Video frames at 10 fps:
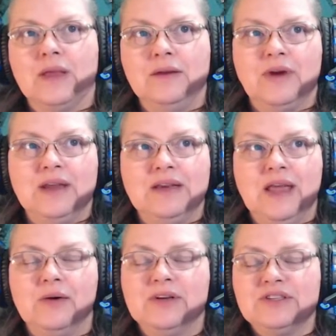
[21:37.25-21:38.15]
right
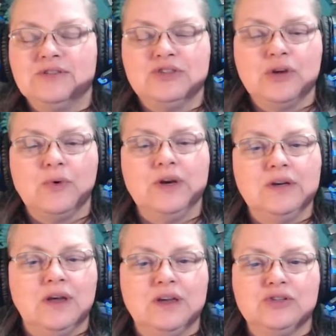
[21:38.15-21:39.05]
now it's showing
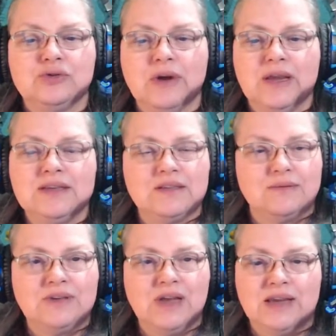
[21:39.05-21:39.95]
a trace
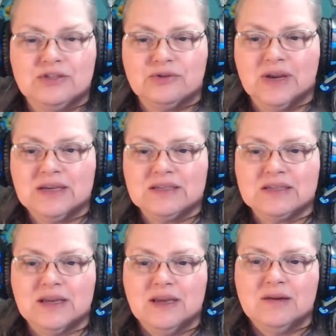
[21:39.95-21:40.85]
of nitrates,